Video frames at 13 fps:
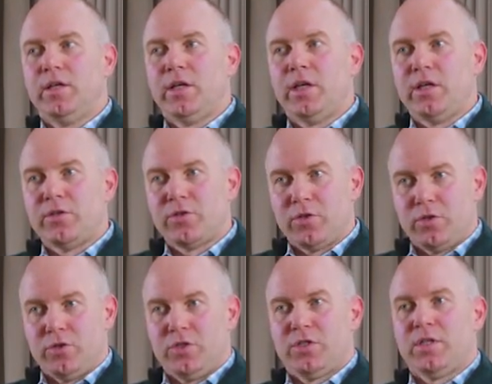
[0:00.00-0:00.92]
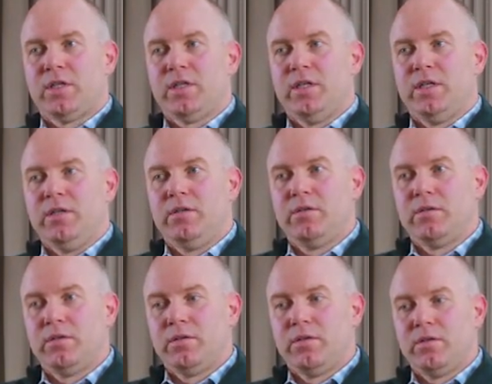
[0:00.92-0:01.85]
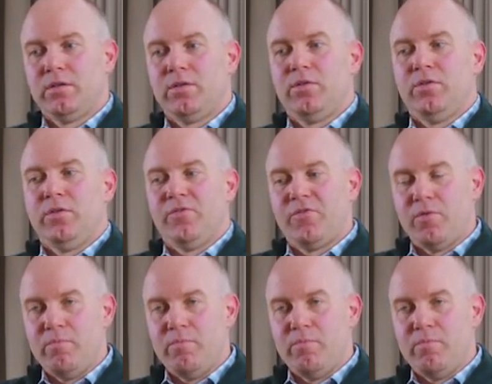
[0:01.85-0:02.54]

it's a good study that, for